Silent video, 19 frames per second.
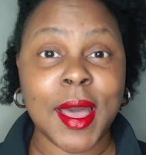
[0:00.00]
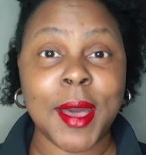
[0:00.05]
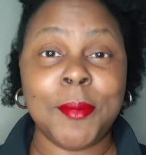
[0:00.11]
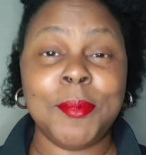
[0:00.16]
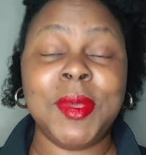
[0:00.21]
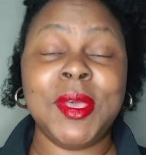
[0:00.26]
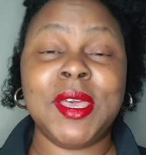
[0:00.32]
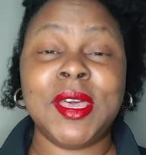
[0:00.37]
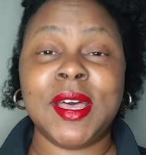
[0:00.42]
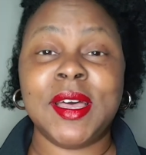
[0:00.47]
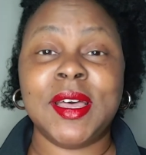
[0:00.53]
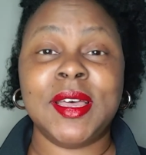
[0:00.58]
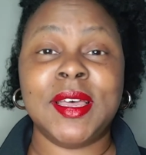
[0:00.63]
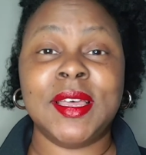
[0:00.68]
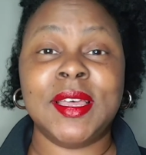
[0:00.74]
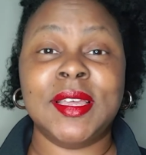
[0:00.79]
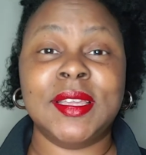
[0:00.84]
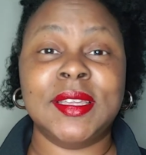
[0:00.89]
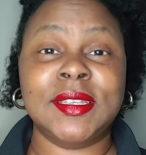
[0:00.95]

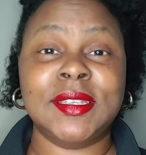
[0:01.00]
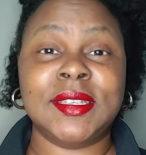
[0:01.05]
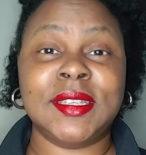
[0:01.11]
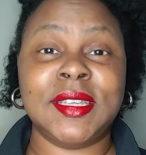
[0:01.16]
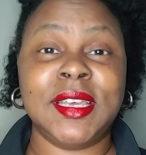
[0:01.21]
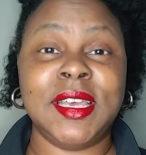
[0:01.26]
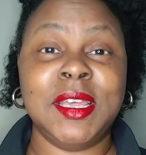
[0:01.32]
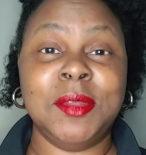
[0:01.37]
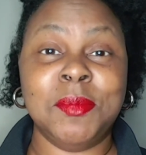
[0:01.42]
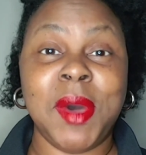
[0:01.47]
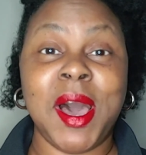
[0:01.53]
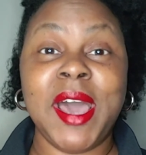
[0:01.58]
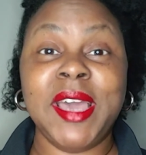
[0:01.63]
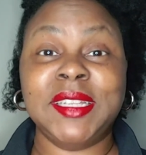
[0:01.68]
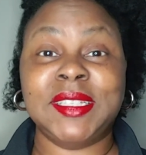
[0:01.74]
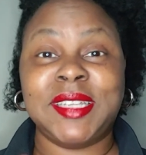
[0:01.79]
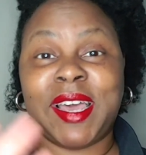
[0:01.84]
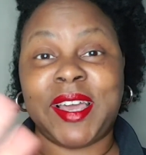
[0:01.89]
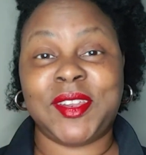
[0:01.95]
Because in my
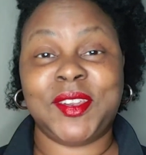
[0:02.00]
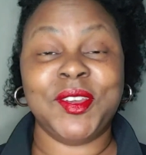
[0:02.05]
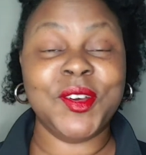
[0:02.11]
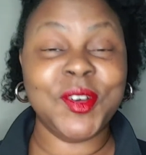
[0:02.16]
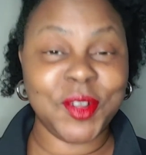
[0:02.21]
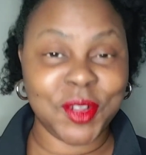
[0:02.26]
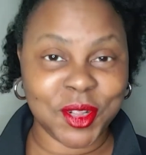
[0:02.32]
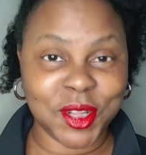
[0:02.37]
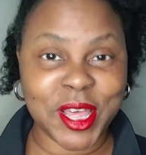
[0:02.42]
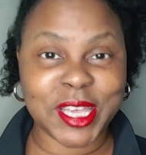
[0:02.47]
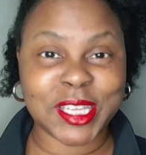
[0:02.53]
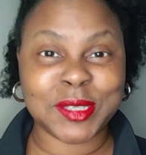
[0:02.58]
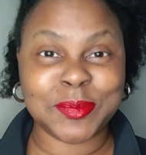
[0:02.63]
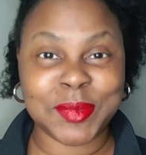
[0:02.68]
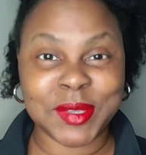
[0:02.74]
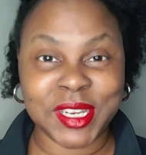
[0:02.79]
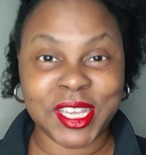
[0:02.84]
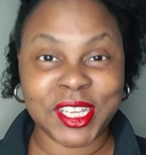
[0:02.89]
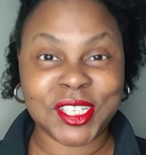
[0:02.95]
technical
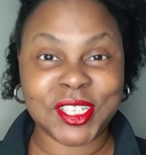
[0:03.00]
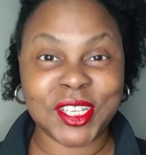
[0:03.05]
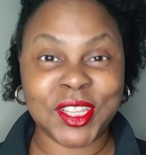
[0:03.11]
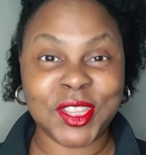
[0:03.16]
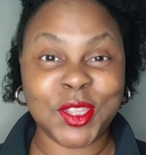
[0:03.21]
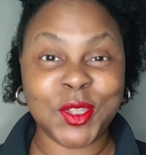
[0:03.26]
explanation,